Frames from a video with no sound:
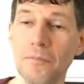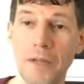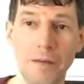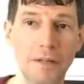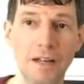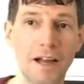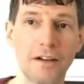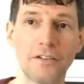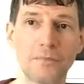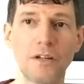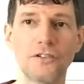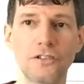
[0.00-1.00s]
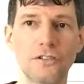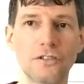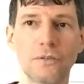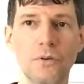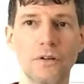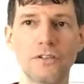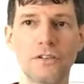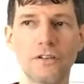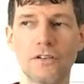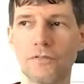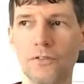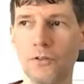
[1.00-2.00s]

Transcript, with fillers: Maybe not as much as the ones that are